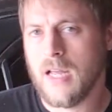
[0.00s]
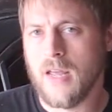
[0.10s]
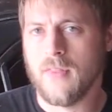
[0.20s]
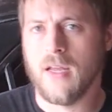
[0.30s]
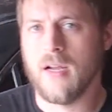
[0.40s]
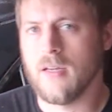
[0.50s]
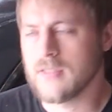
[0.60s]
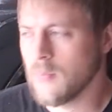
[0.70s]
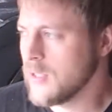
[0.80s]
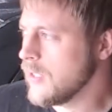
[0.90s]
And then
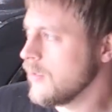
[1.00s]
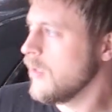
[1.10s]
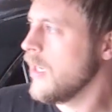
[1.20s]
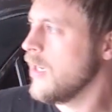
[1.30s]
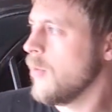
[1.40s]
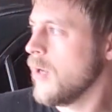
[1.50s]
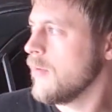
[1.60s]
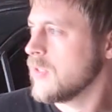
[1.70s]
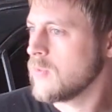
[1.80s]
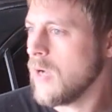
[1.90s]
somewhere down the line, I'll
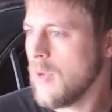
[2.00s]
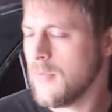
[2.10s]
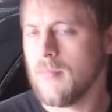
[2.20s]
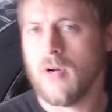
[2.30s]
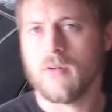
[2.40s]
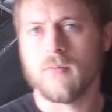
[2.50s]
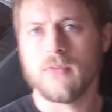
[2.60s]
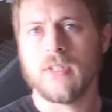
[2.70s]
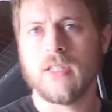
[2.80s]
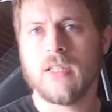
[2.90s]
probably swap them out
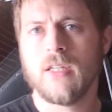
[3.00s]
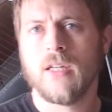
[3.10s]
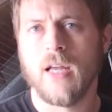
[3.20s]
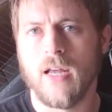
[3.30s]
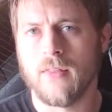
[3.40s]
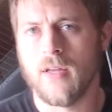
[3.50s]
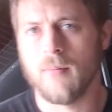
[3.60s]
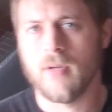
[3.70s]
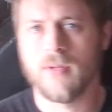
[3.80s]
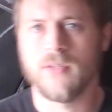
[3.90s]
completely, and then
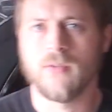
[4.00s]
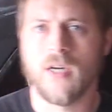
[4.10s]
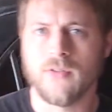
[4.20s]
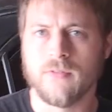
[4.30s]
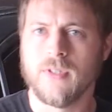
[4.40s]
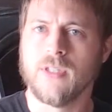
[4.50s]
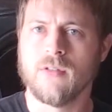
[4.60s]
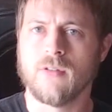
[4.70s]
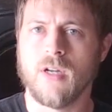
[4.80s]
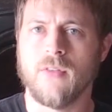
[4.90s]
maybe I'll do a how-to
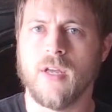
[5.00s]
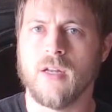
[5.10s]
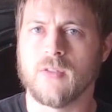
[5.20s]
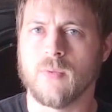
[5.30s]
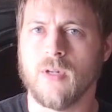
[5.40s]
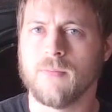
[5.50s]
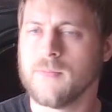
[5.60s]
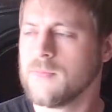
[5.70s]
video on that as well.